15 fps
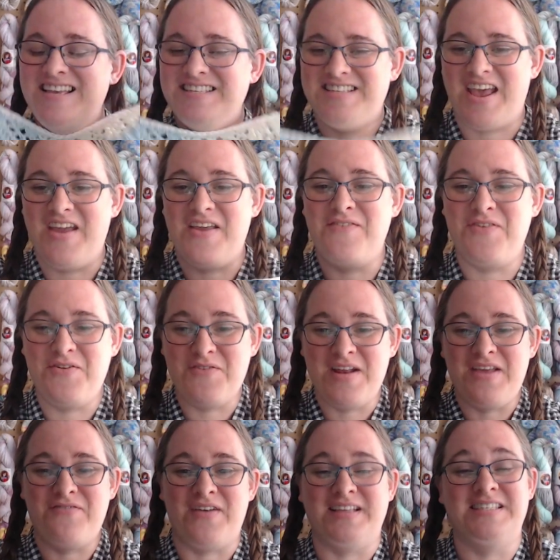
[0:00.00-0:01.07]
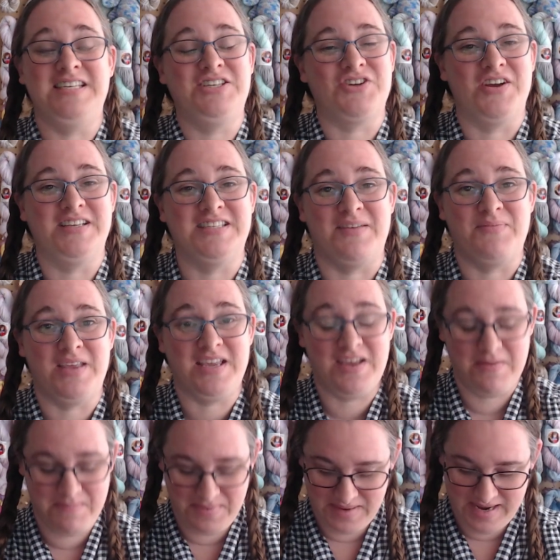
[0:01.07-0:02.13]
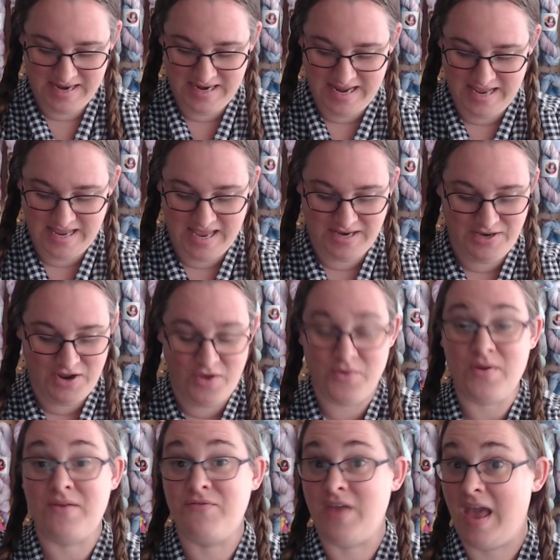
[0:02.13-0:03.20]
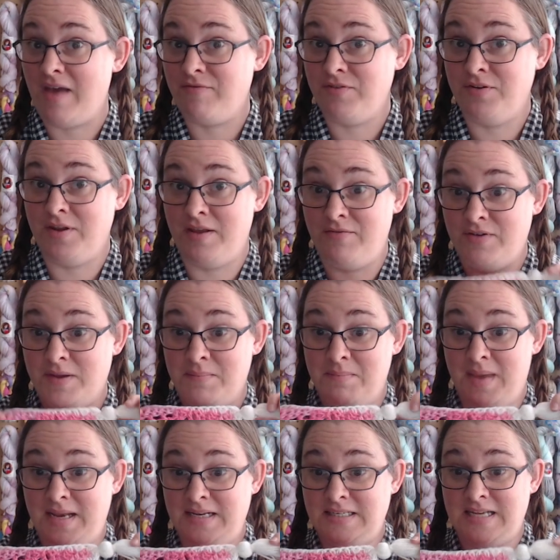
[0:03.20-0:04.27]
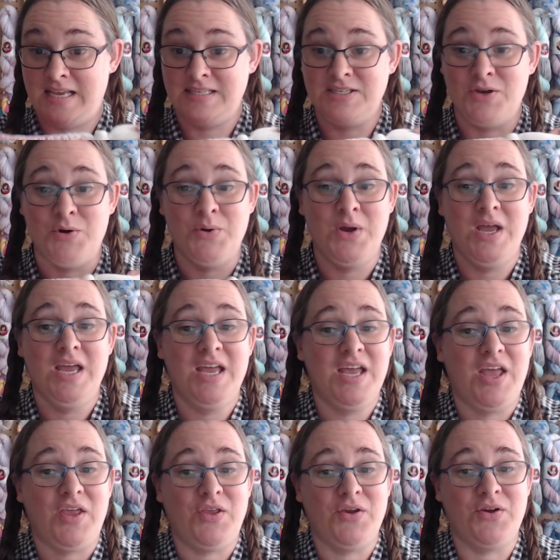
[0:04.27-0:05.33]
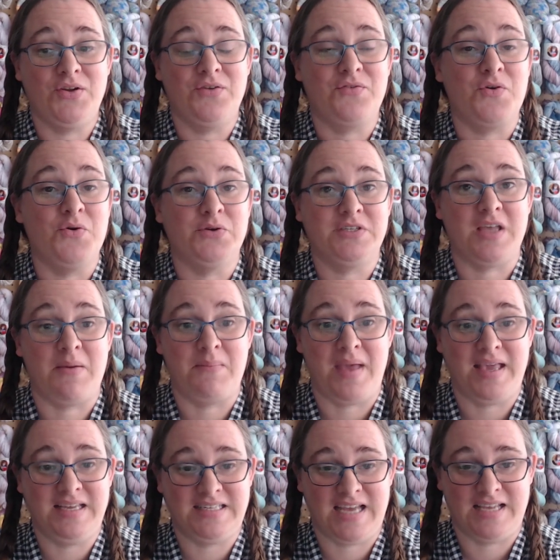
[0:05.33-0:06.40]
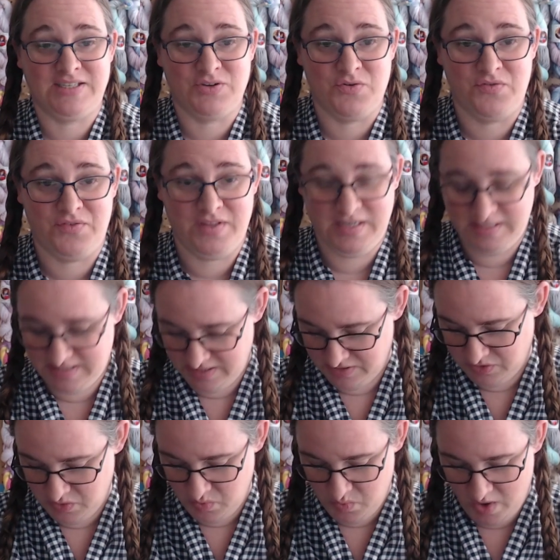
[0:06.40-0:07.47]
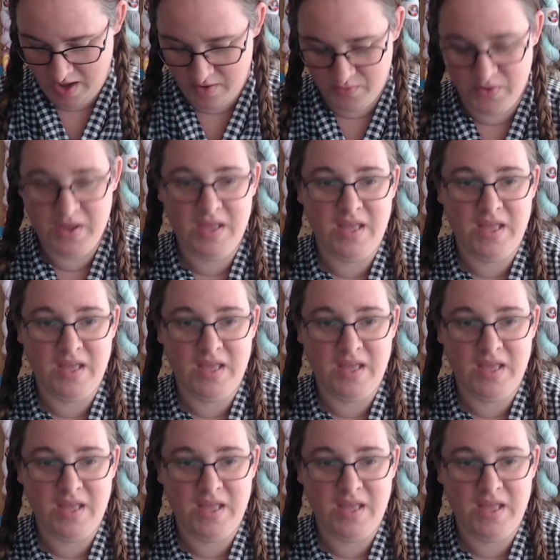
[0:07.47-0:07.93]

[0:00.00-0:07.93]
So if you really fancy trying something completely new, if you haven't ever made a tassel, you can of course make a tassel for this as well.